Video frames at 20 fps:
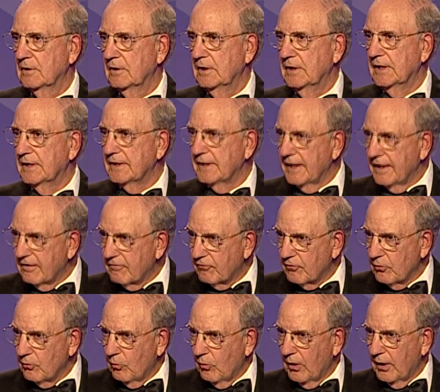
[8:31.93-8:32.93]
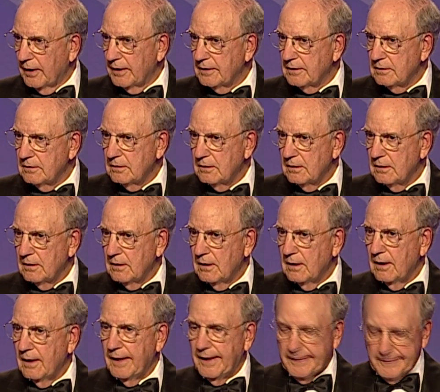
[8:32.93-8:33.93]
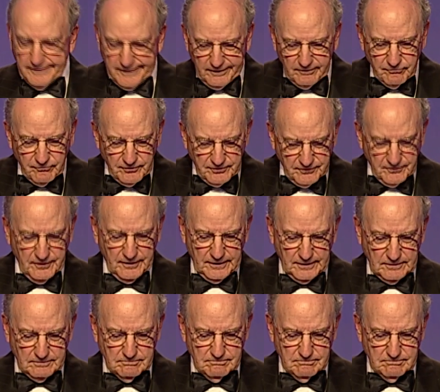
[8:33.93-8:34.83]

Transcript: in everyone and everything.